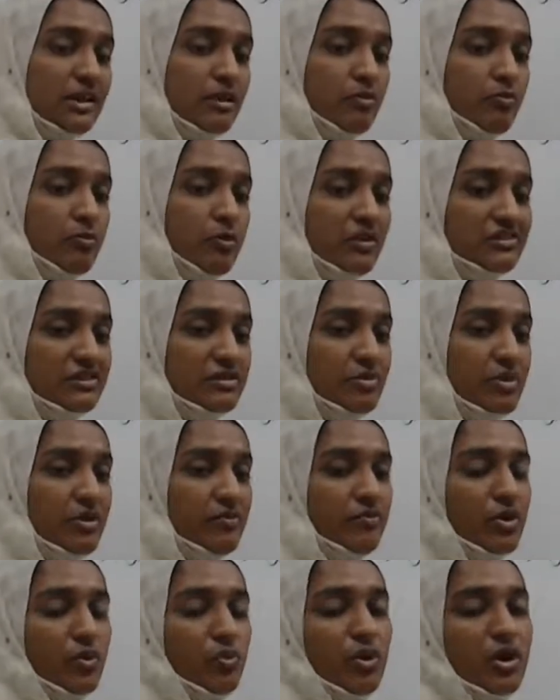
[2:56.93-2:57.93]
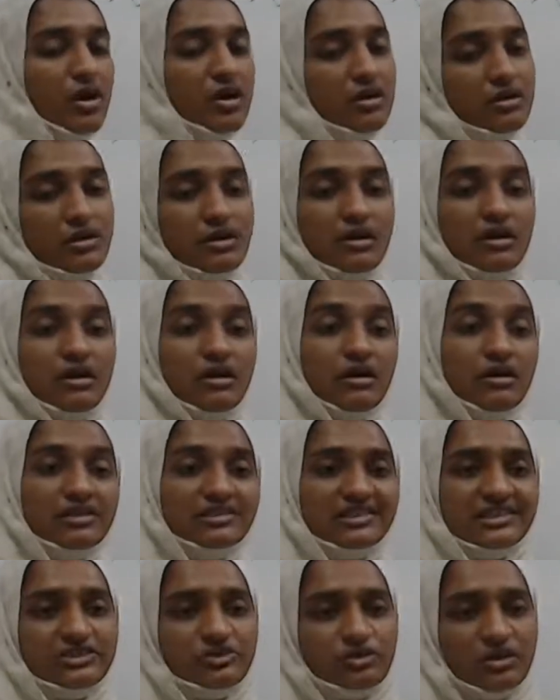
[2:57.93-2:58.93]
responsible for what?
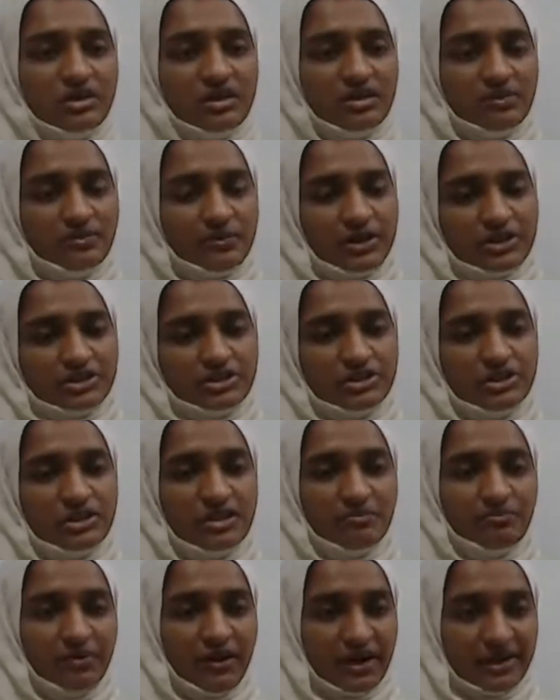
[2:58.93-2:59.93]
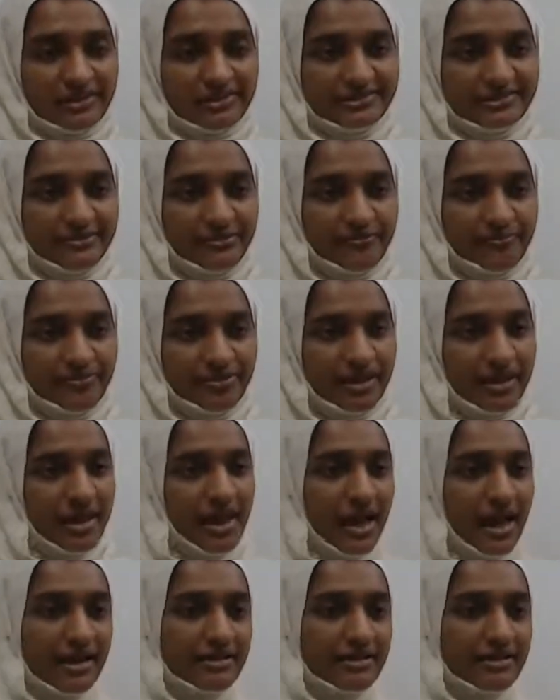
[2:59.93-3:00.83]
Asexual reproduction,